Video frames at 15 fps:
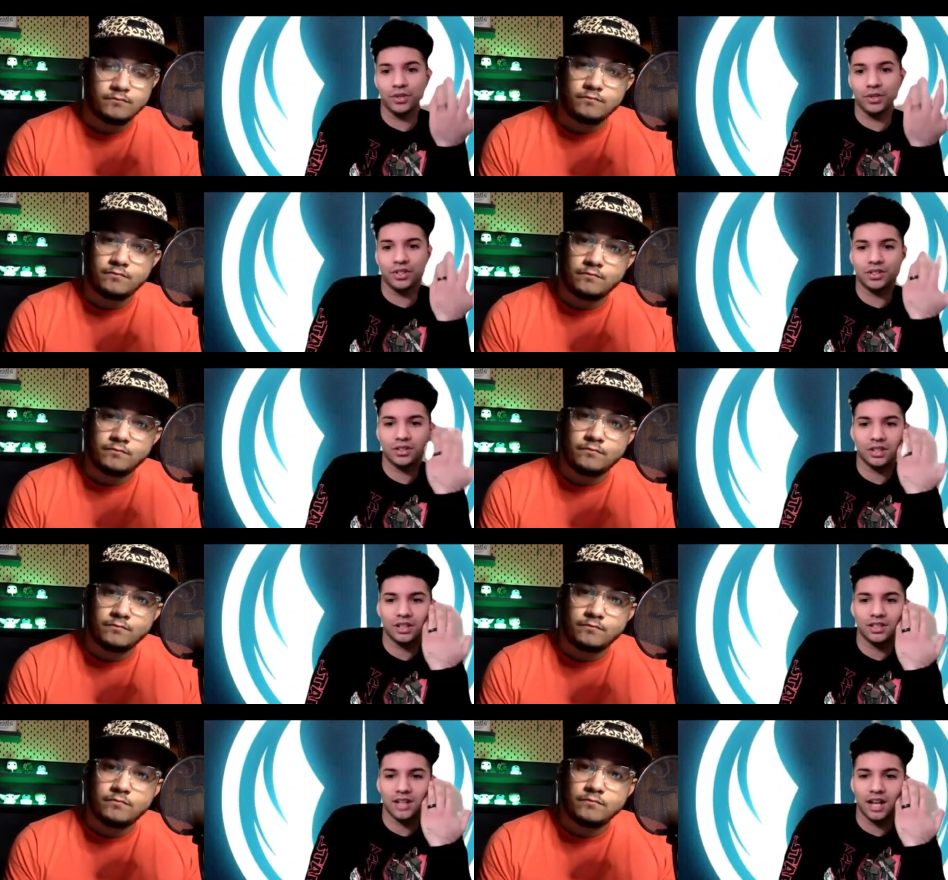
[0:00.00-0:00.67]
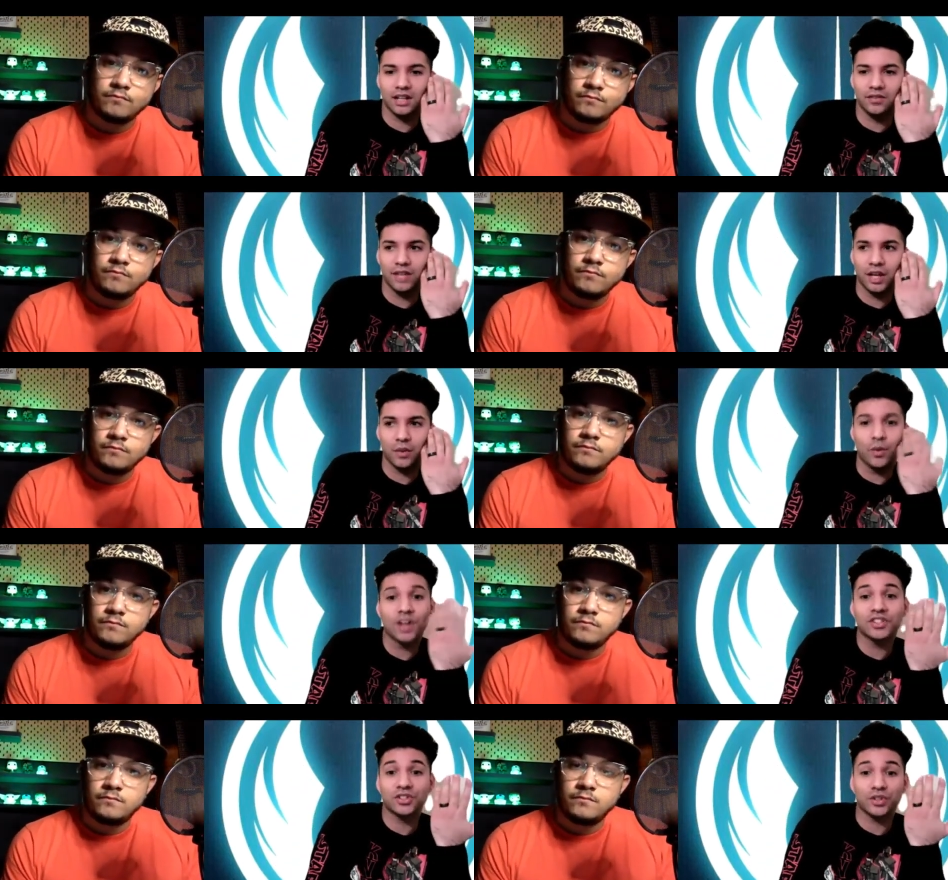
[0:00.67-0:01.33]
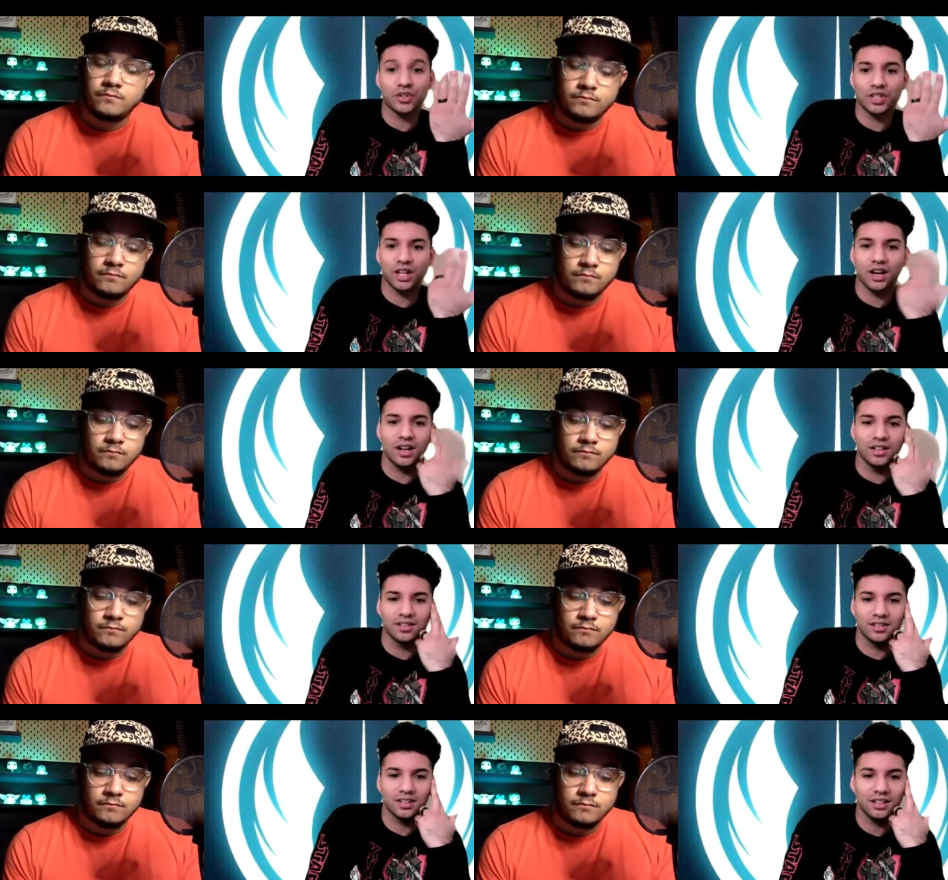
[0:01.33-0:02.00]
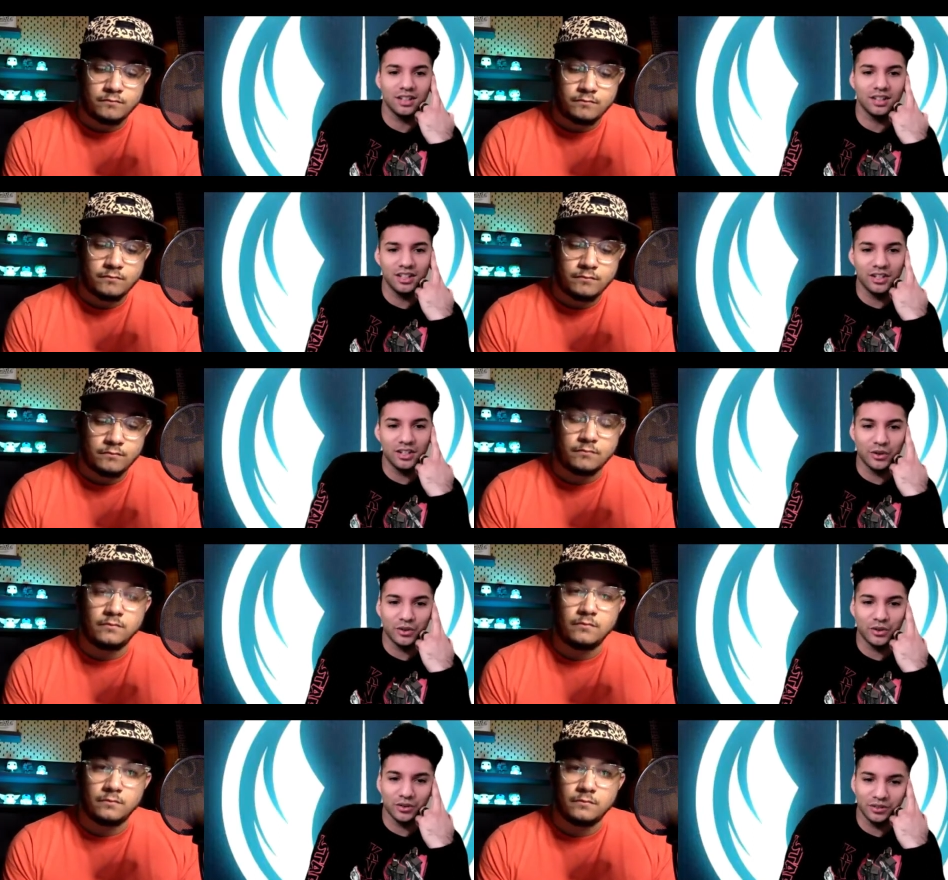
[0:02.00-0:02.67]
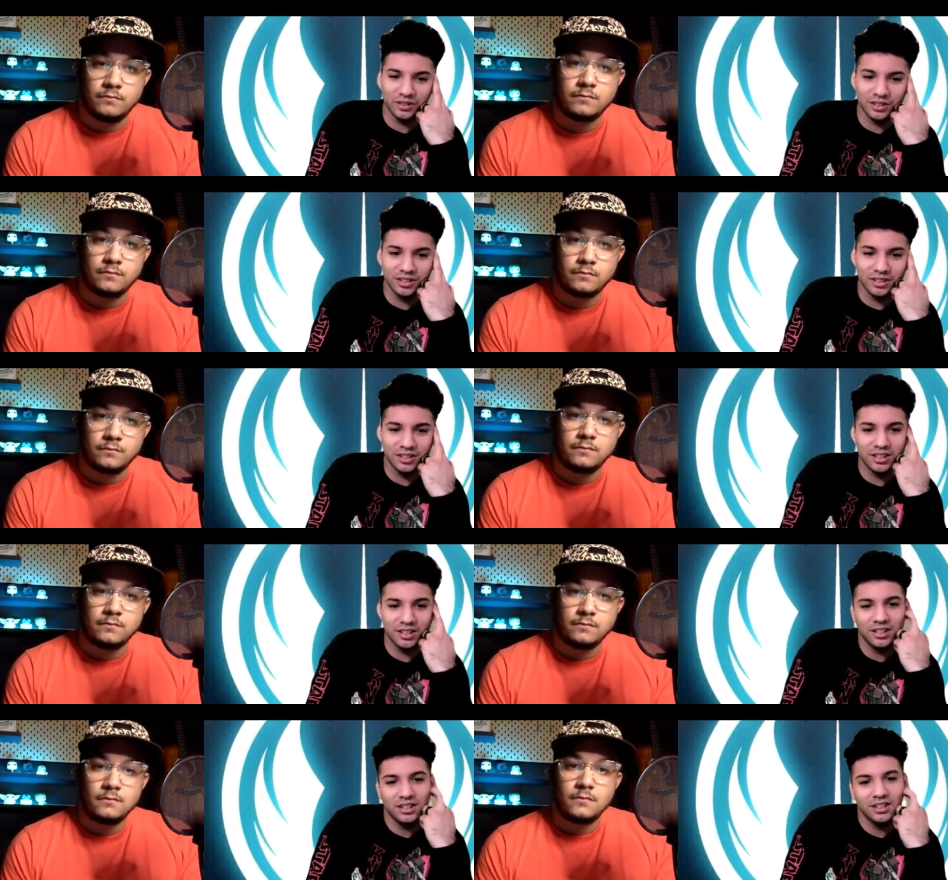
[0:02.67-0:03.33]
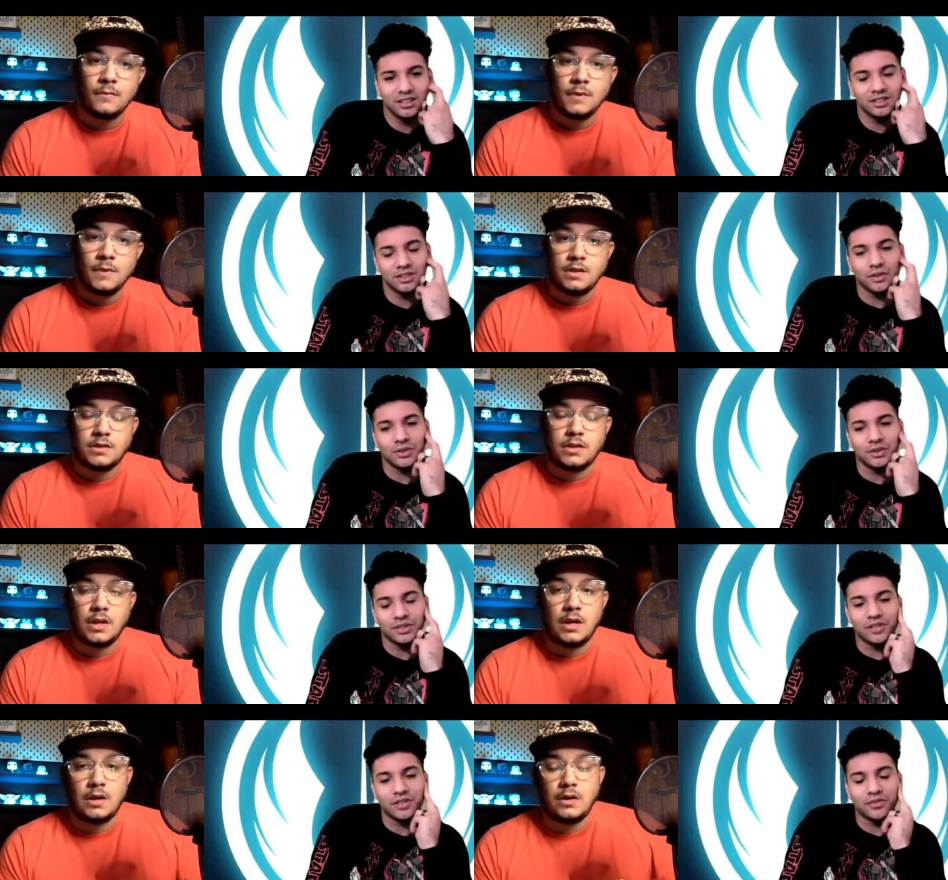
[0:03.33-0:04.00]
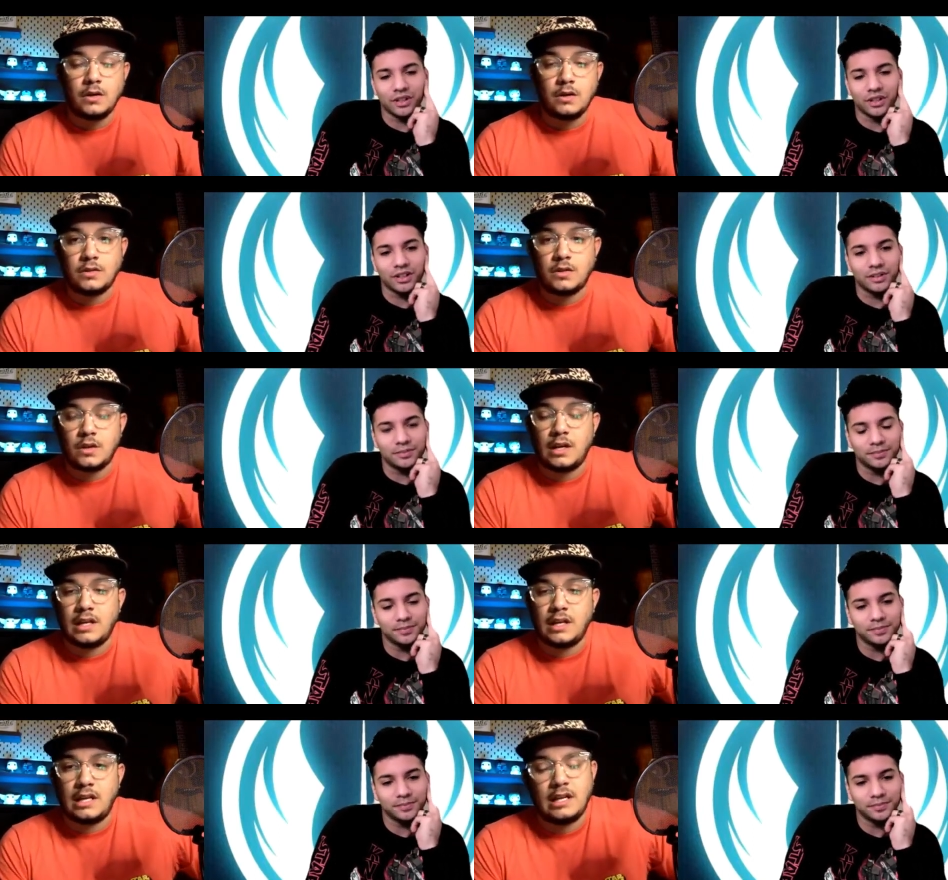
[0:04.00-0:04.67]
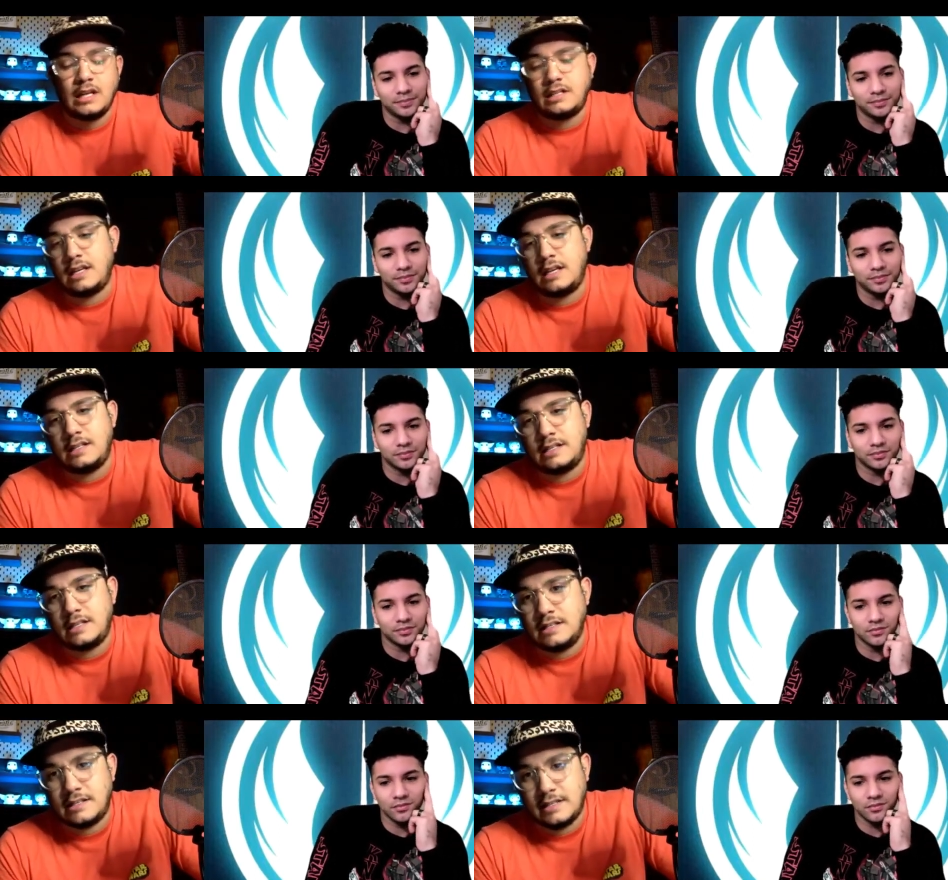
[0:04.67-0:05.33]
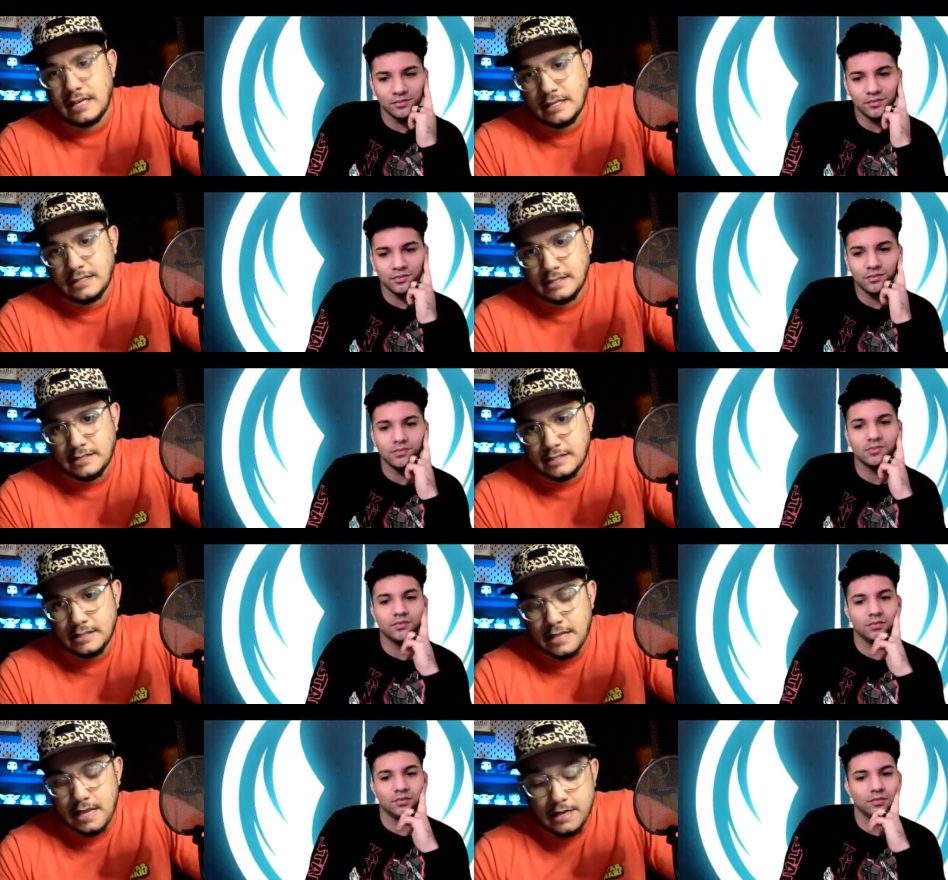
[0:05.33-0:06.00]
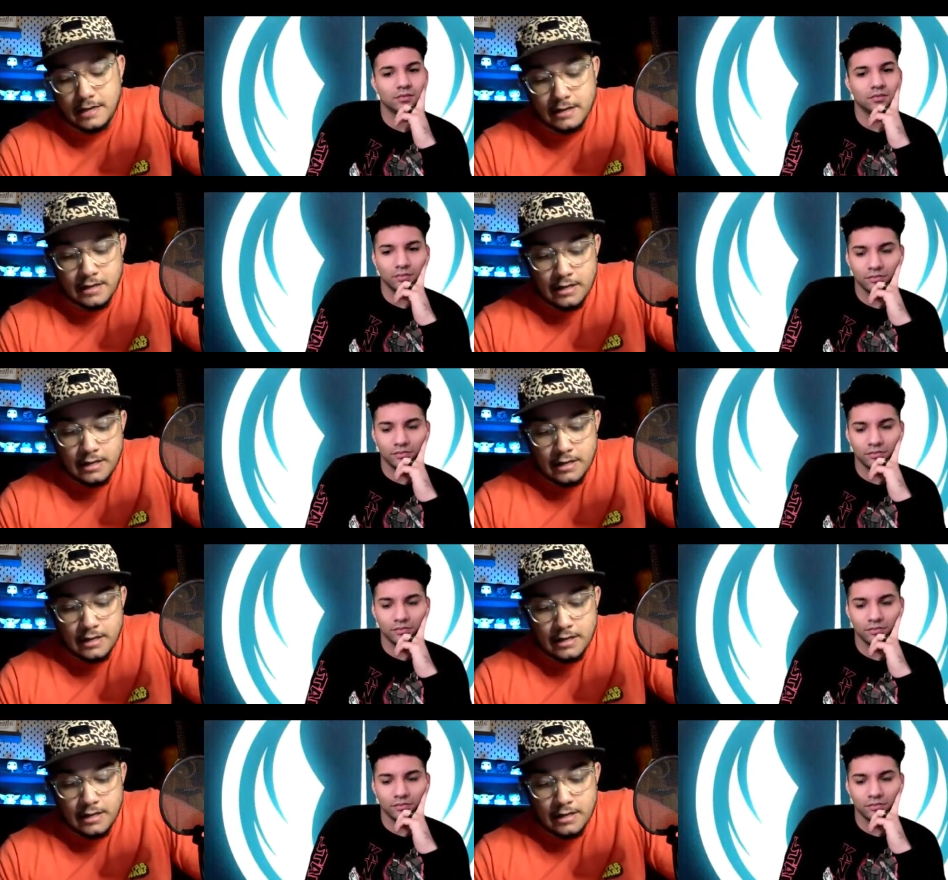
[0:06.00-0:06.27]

Speaker 1: it's it's kind of like Western to us, you know. Mm-hmm. So so so it, it's it's insane to see that.